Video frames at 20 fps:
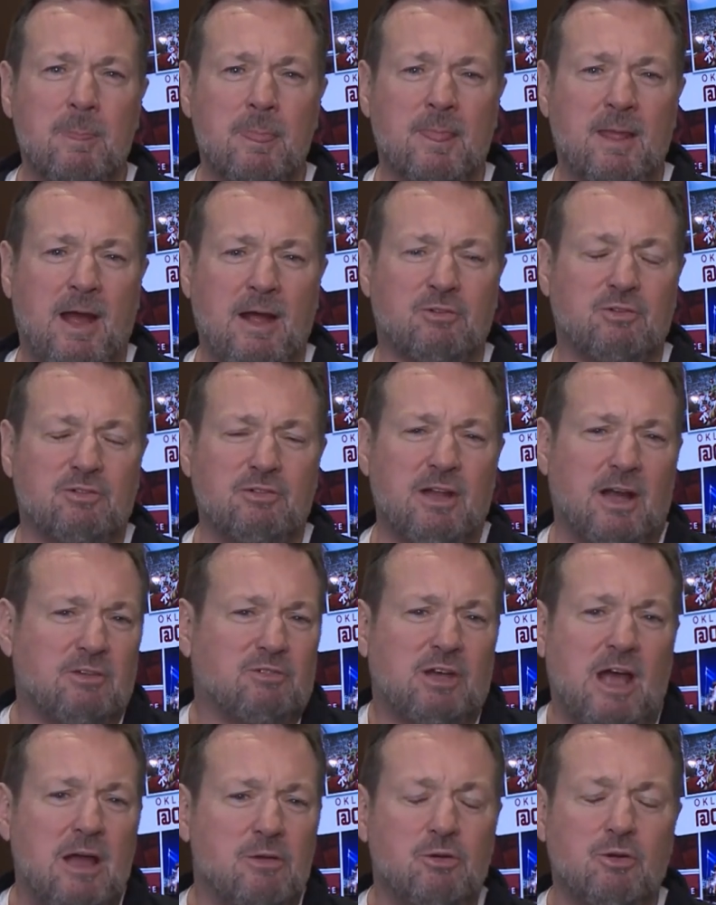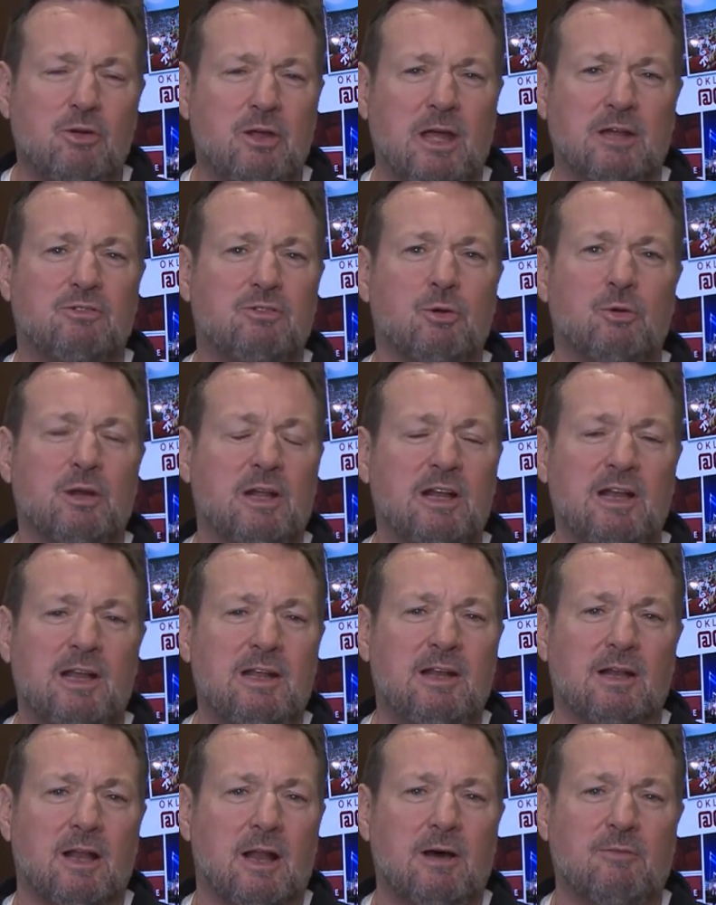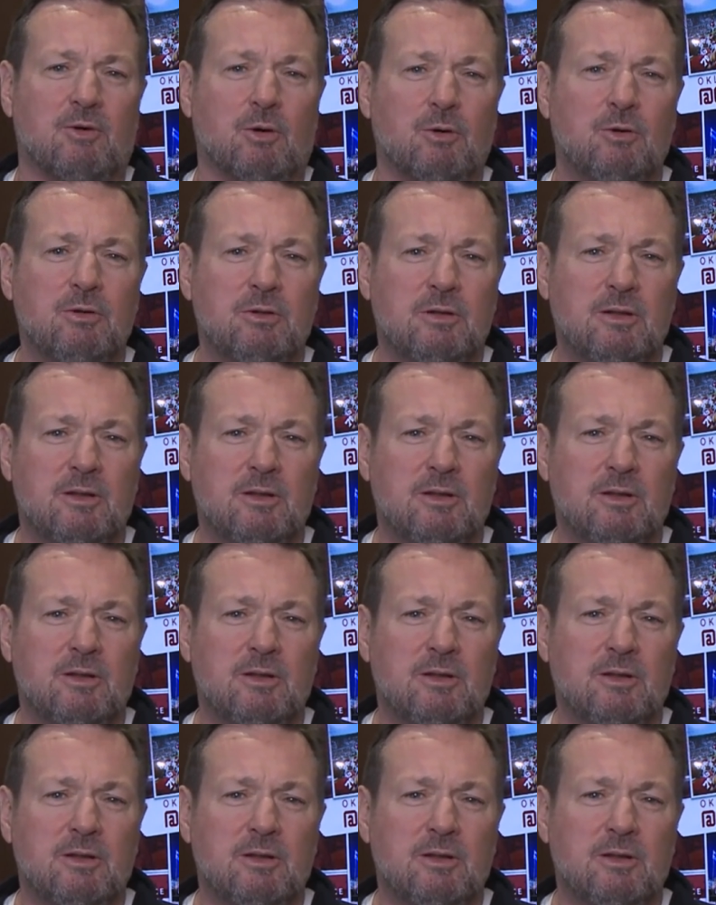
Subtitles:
That's how you get to an elite level.